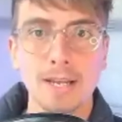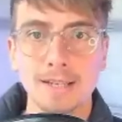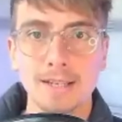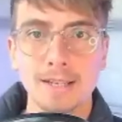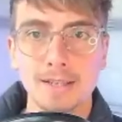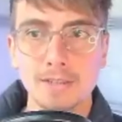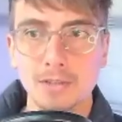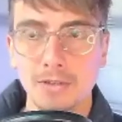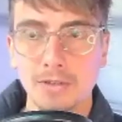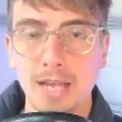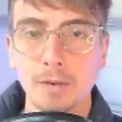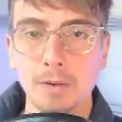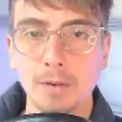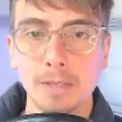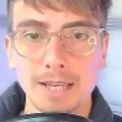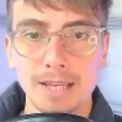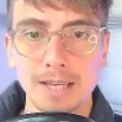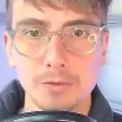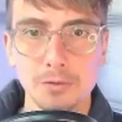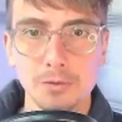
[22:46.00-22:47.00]
us on how we
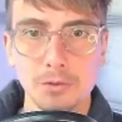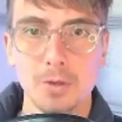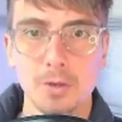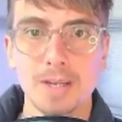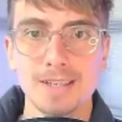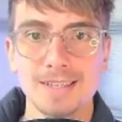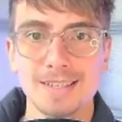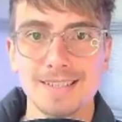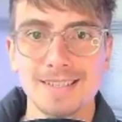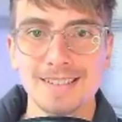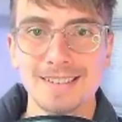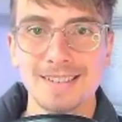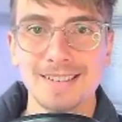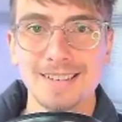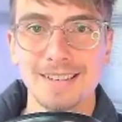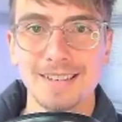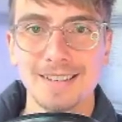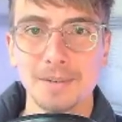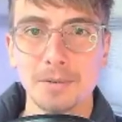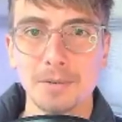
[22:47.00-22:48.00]
handle stress,
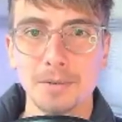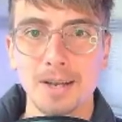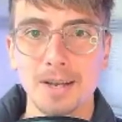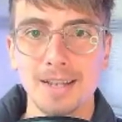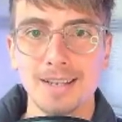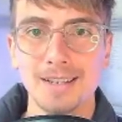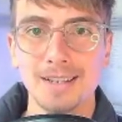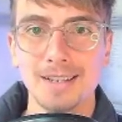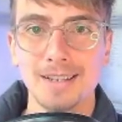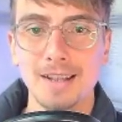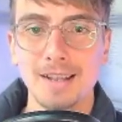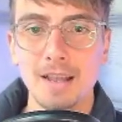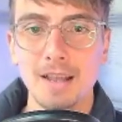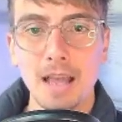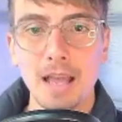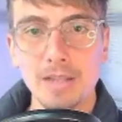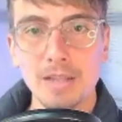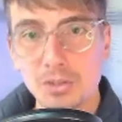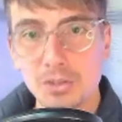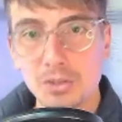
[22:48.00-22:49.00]
right?
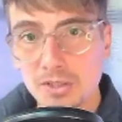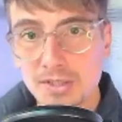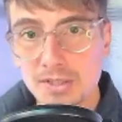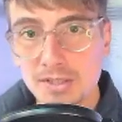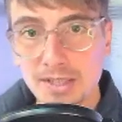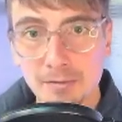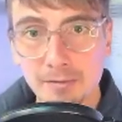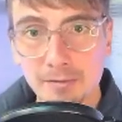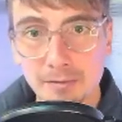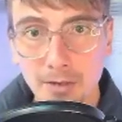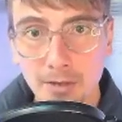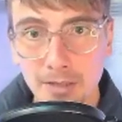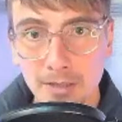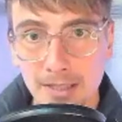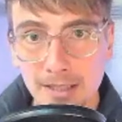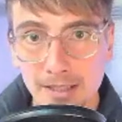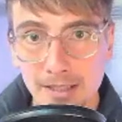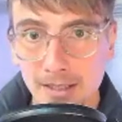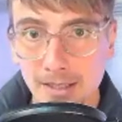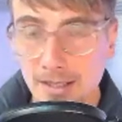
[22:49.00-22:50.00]
It's just in a
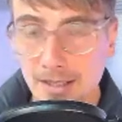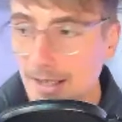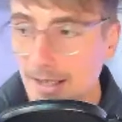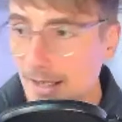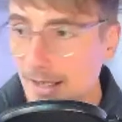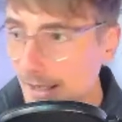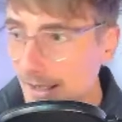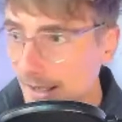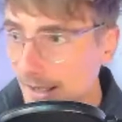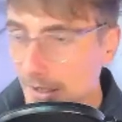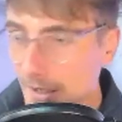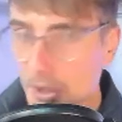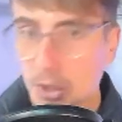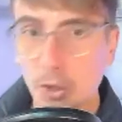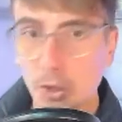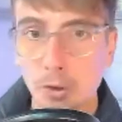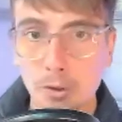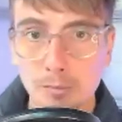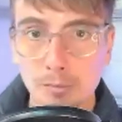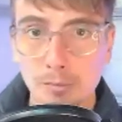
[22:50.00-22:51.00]
very
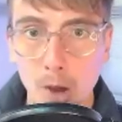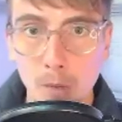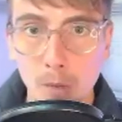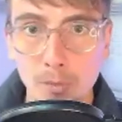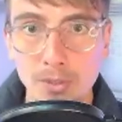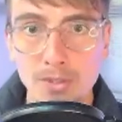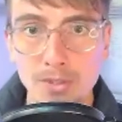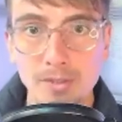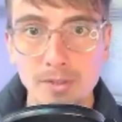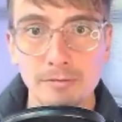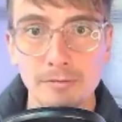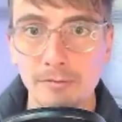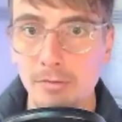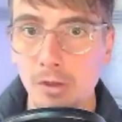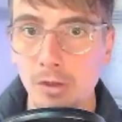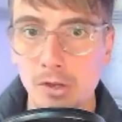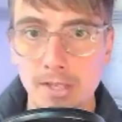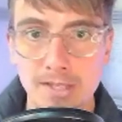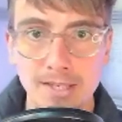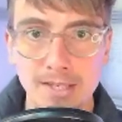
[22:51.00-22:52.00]
acute moment of
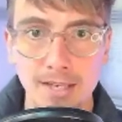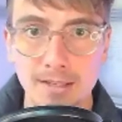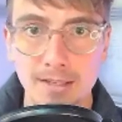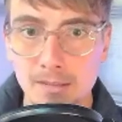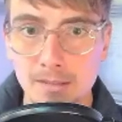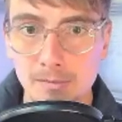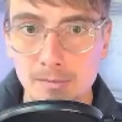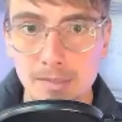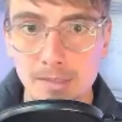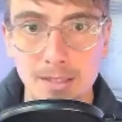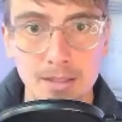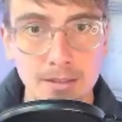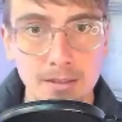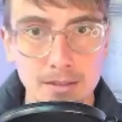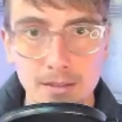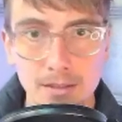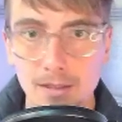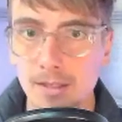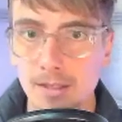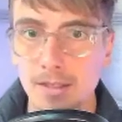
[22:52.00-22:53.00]
30 seconds a minute,
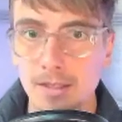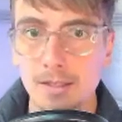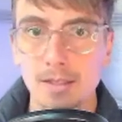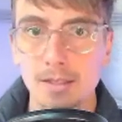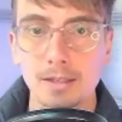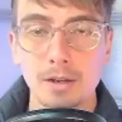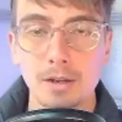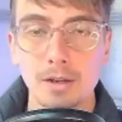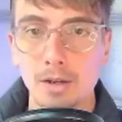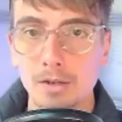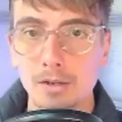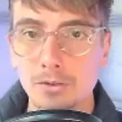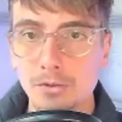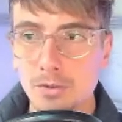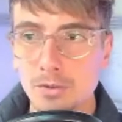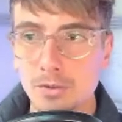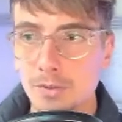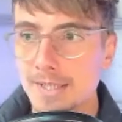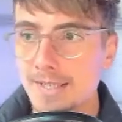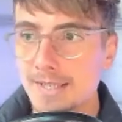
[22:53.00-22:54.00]
you know,
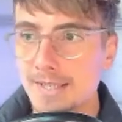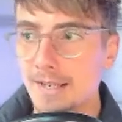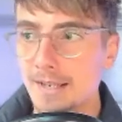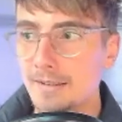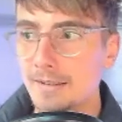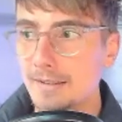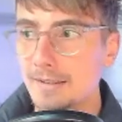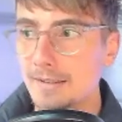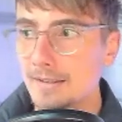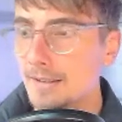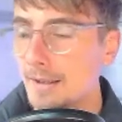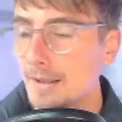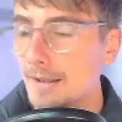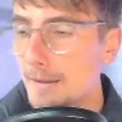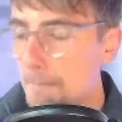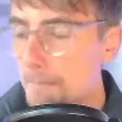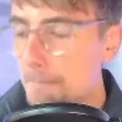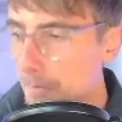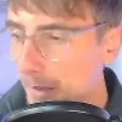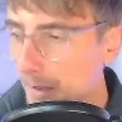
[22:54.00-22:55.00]
120 seconds.
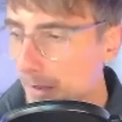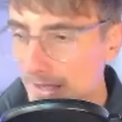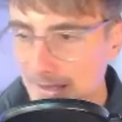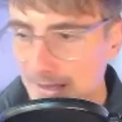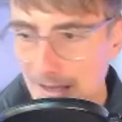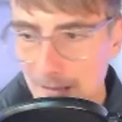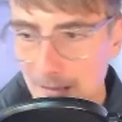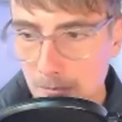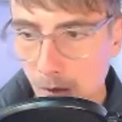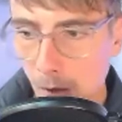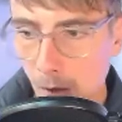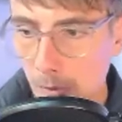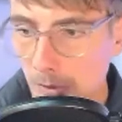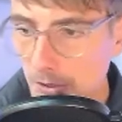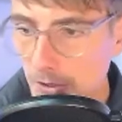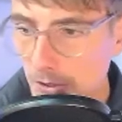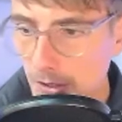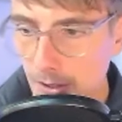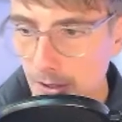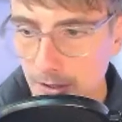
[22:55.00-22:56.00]
But in that moment,
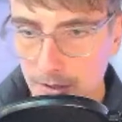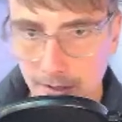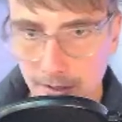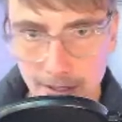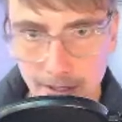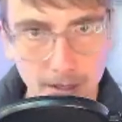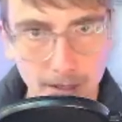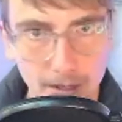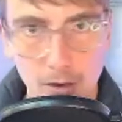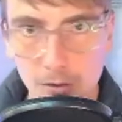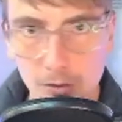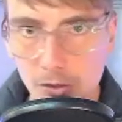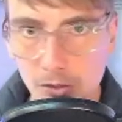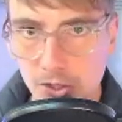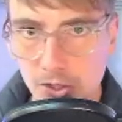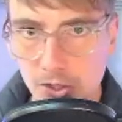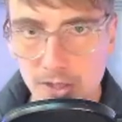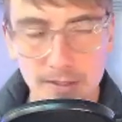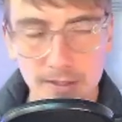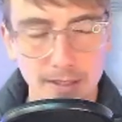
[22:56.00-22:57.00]
you got to like hold your
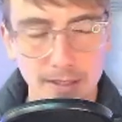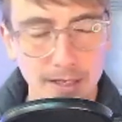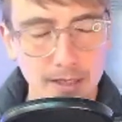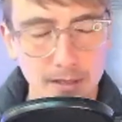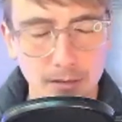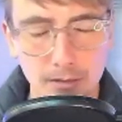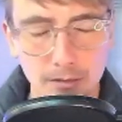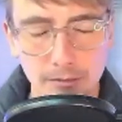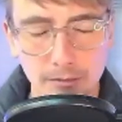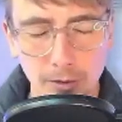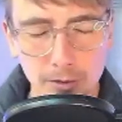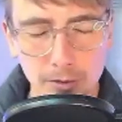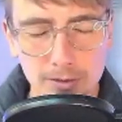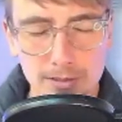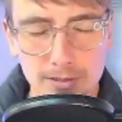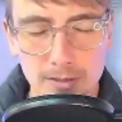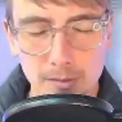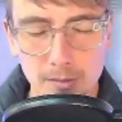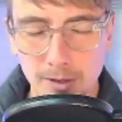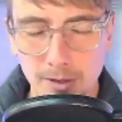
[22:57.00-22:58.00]
shit together and focus
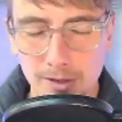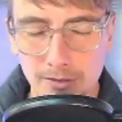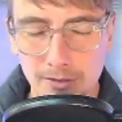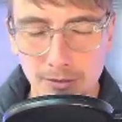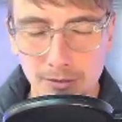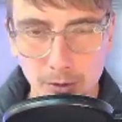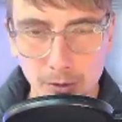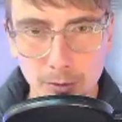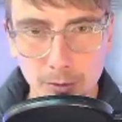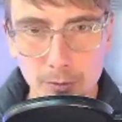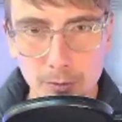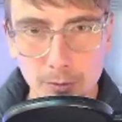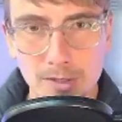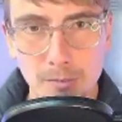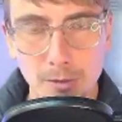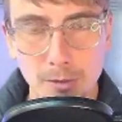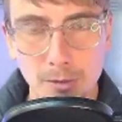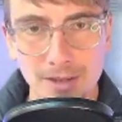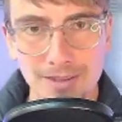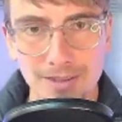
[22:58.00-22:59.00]
on the breath. Don't lose the
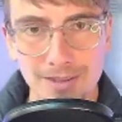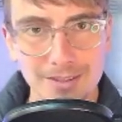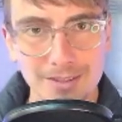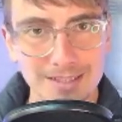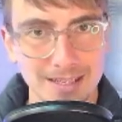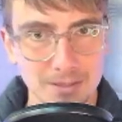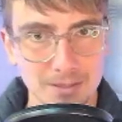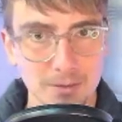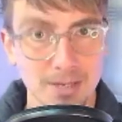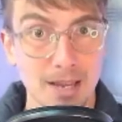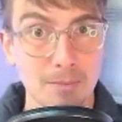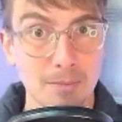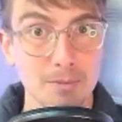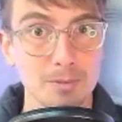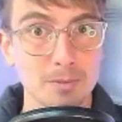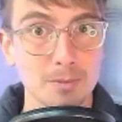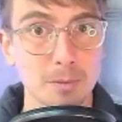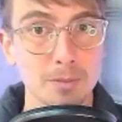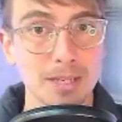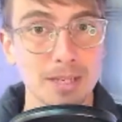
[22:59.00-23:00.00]
breath, because that's what
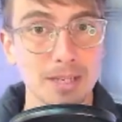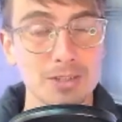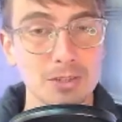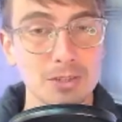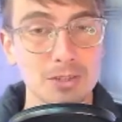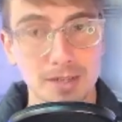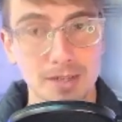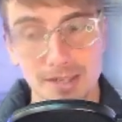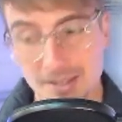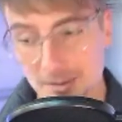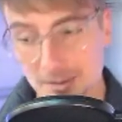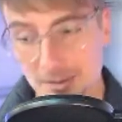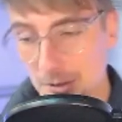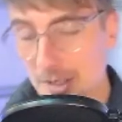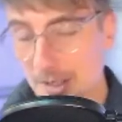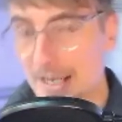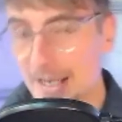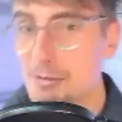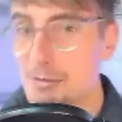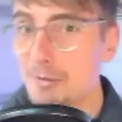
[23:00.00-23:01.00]
happens when we get stressed. And
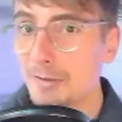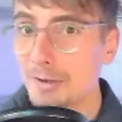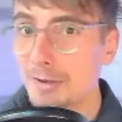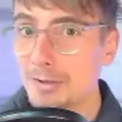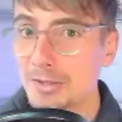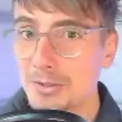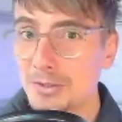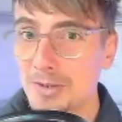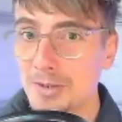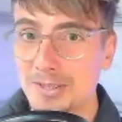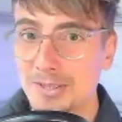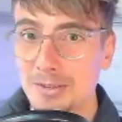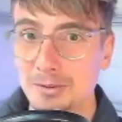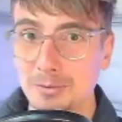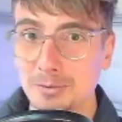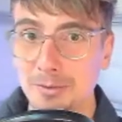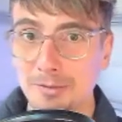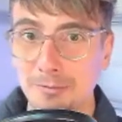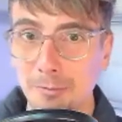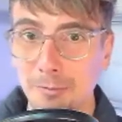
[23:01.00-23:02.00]
right now we're very stressed because
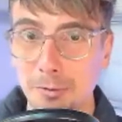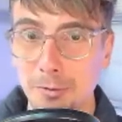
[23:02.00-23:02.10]
we're in 4